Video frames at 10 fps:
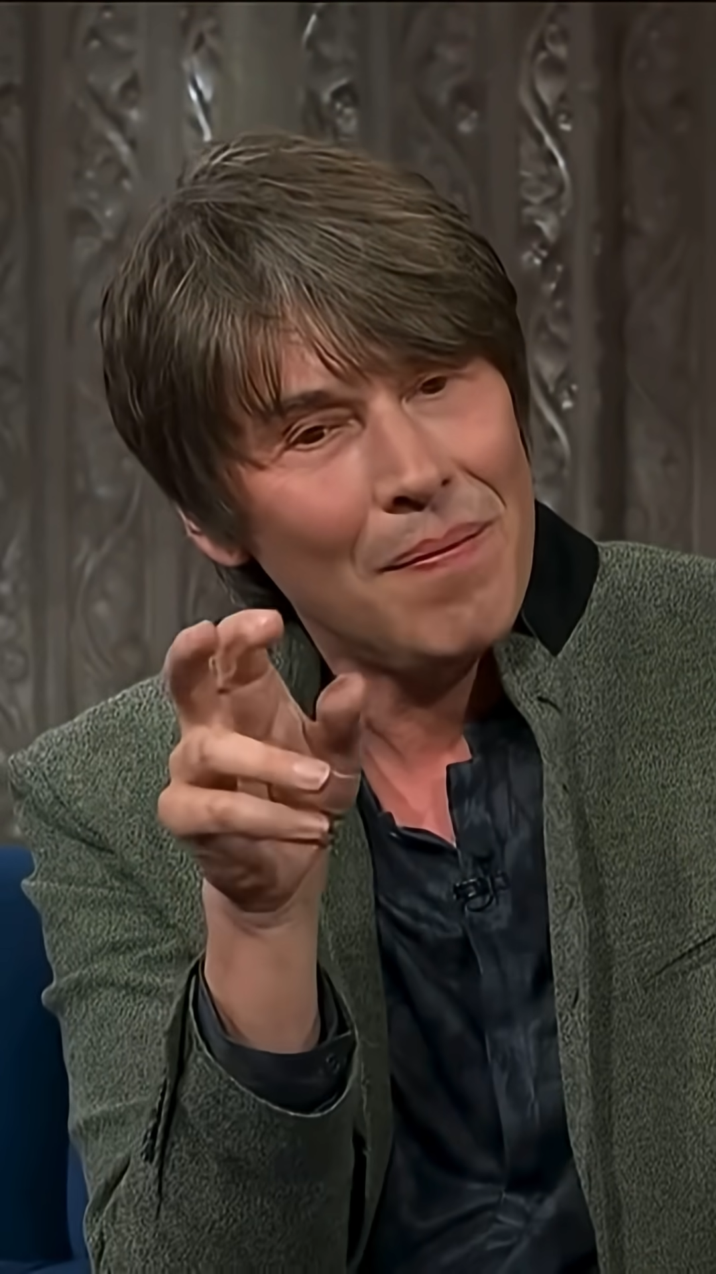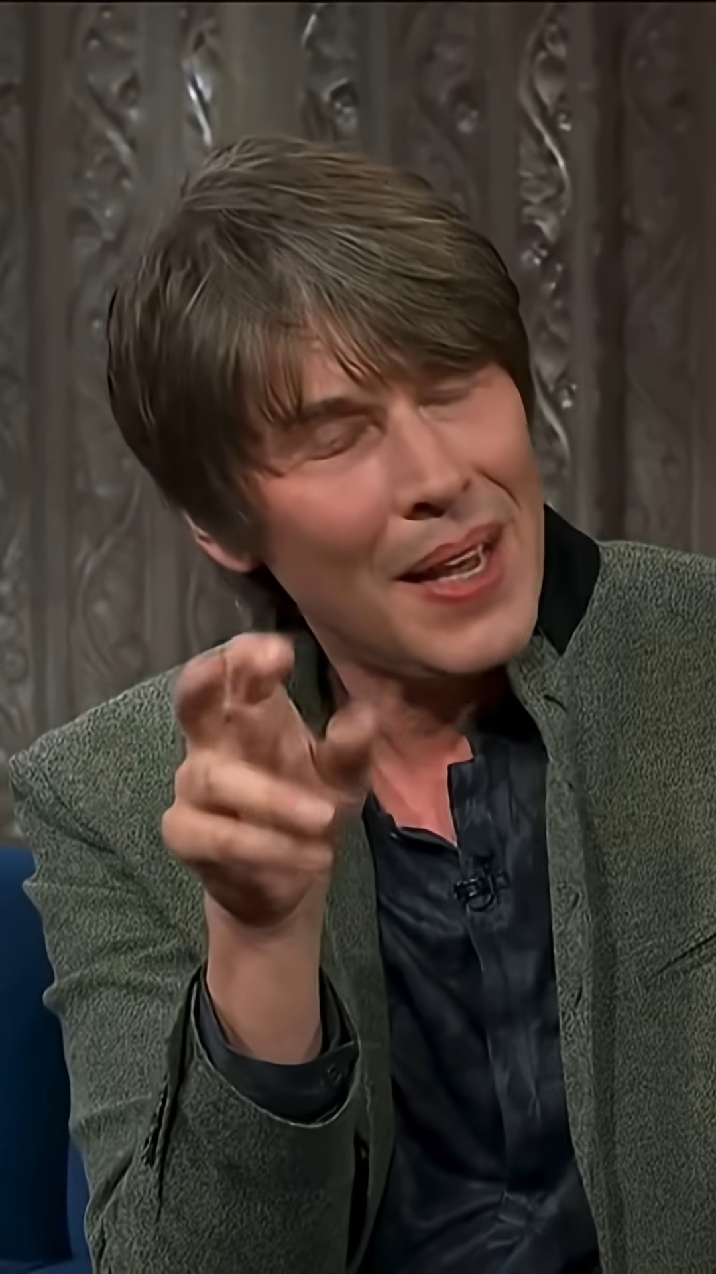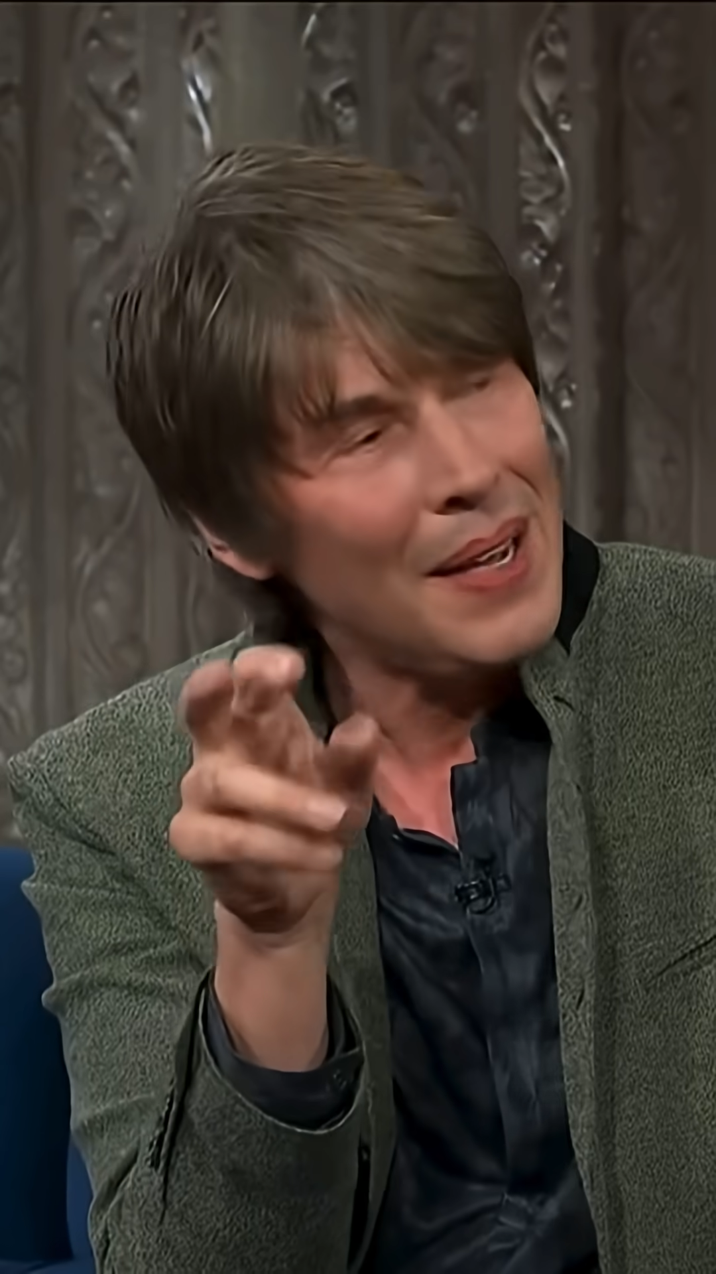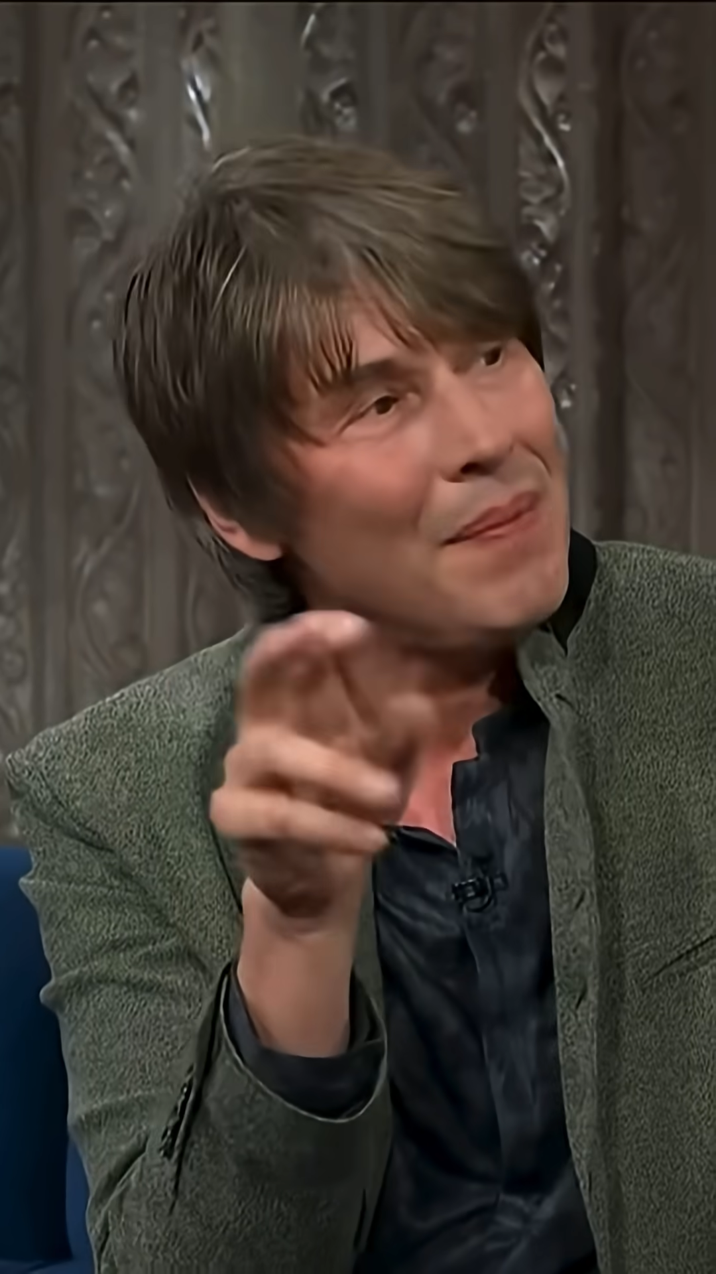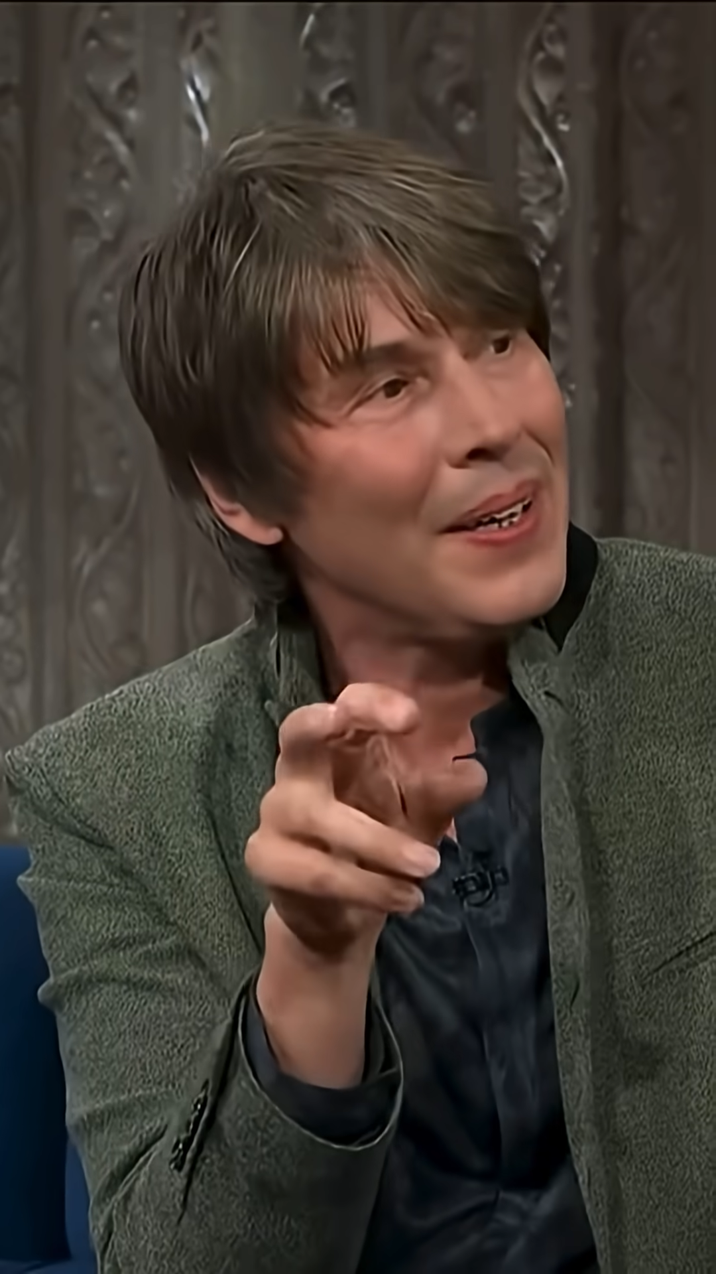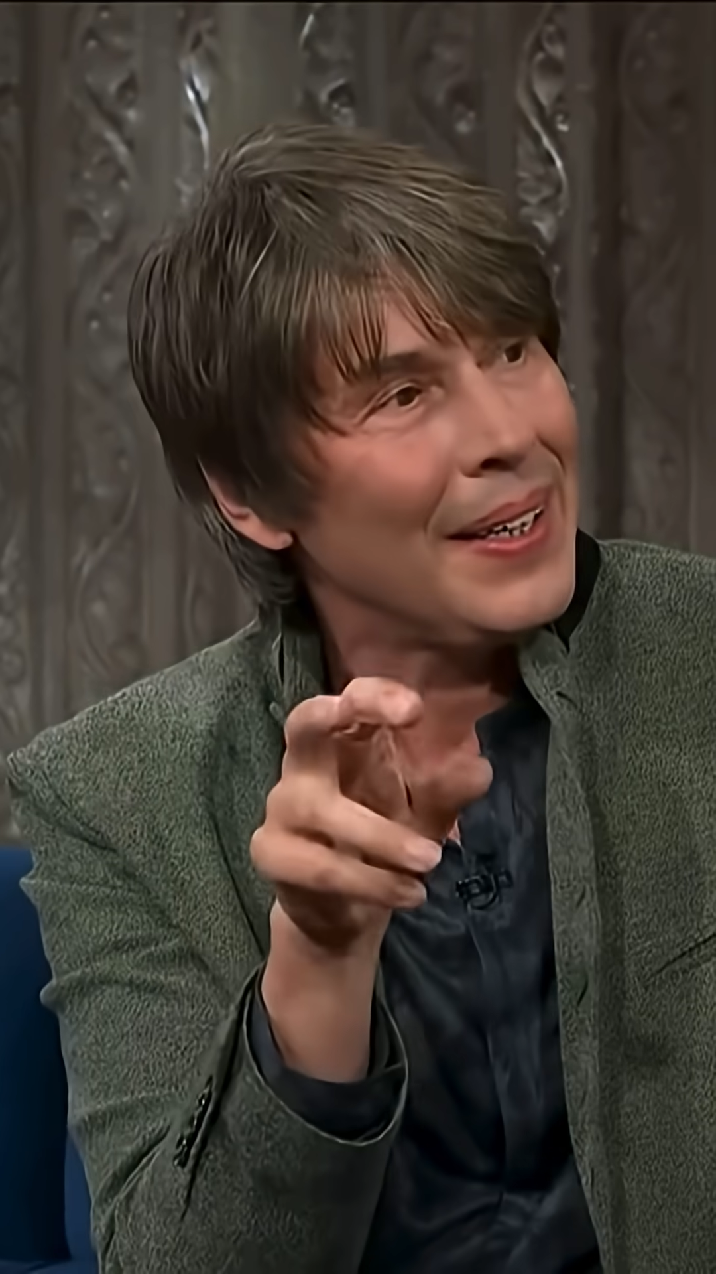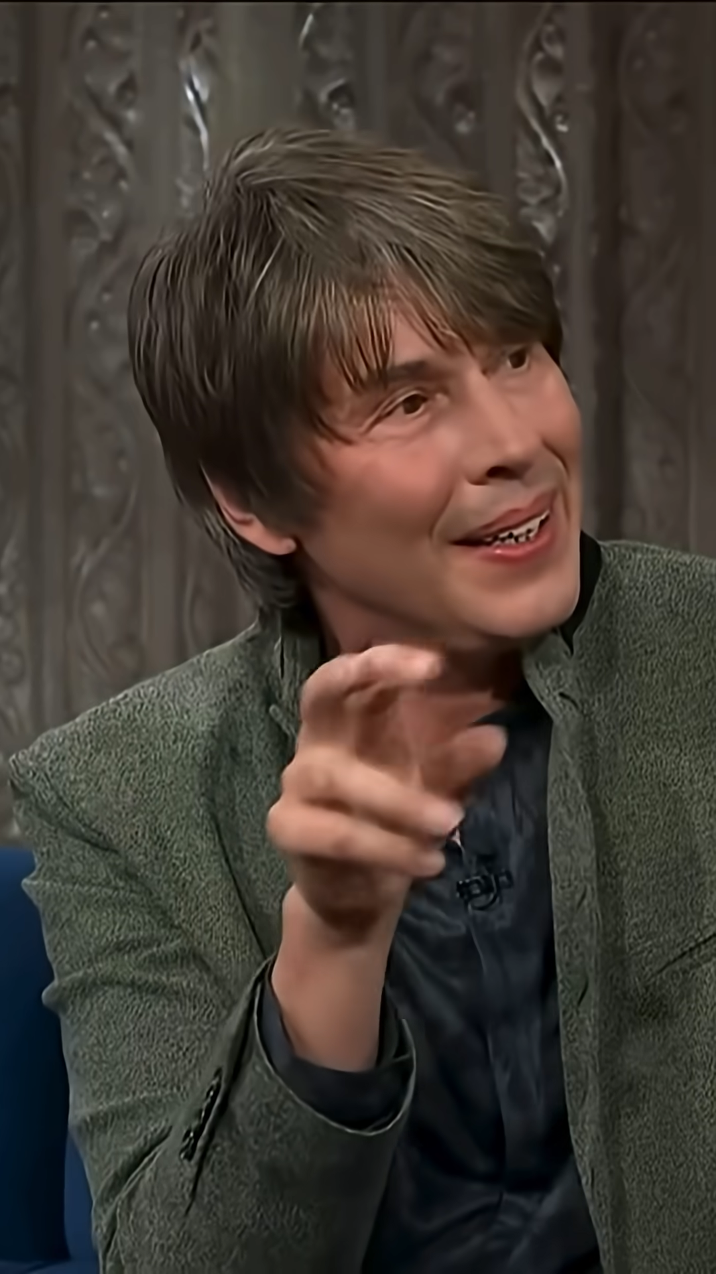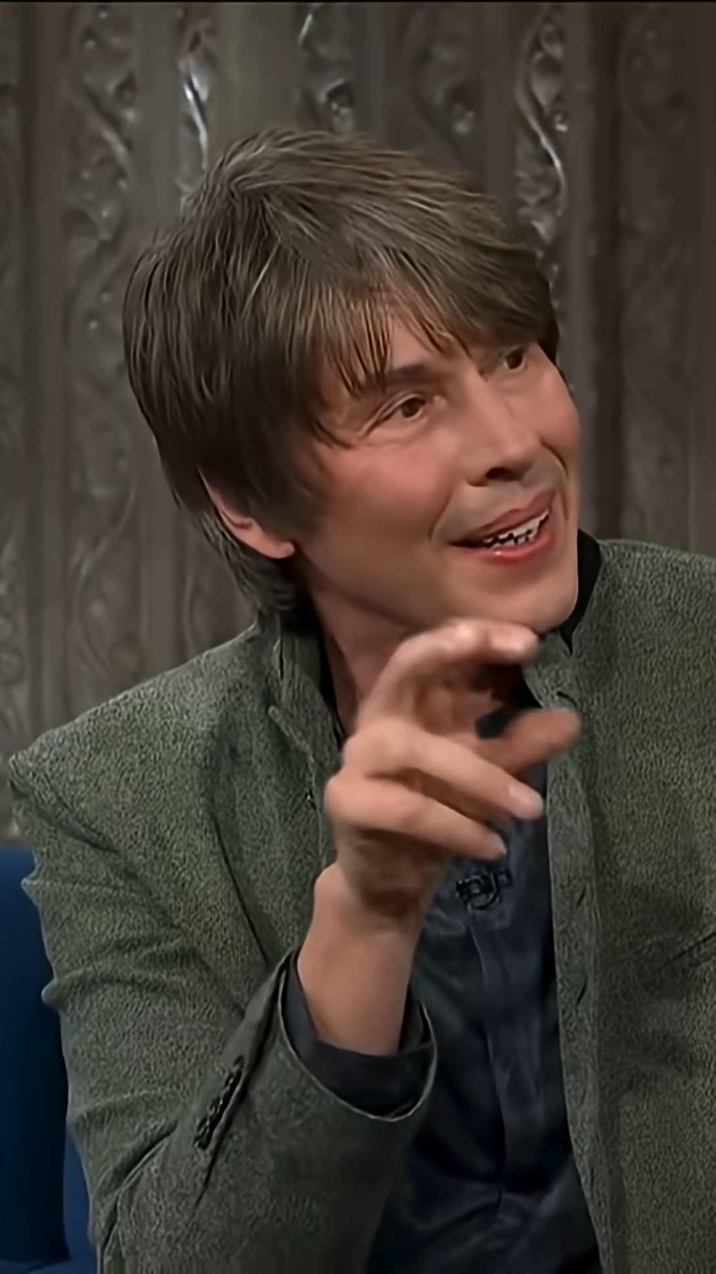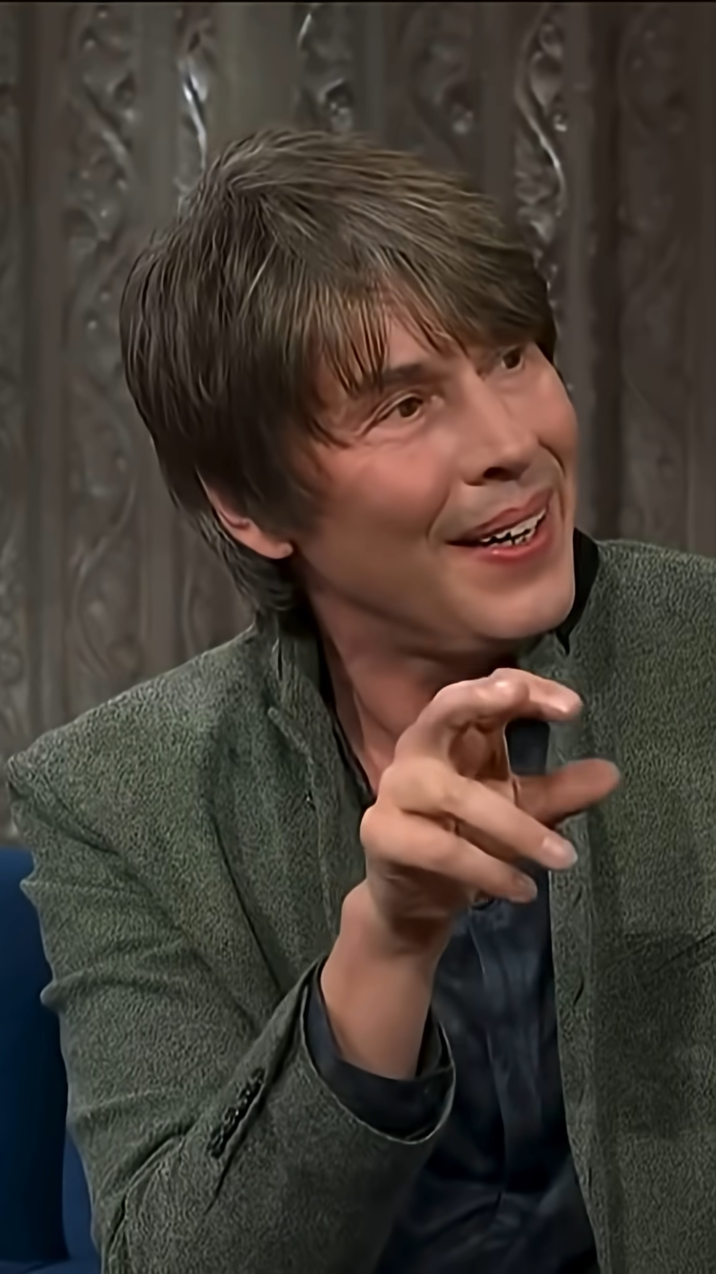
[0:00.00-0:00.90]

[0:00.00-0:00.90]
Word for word: maybe the